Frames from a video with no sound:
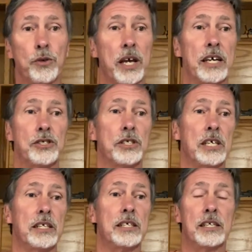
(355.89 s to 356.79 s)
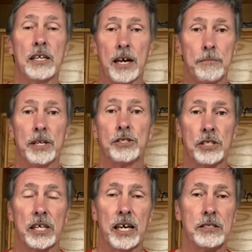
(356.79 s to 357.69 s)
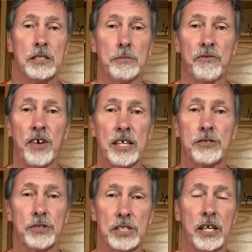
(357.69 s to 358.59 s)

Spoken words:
actually did not mention calcium and phosphorus.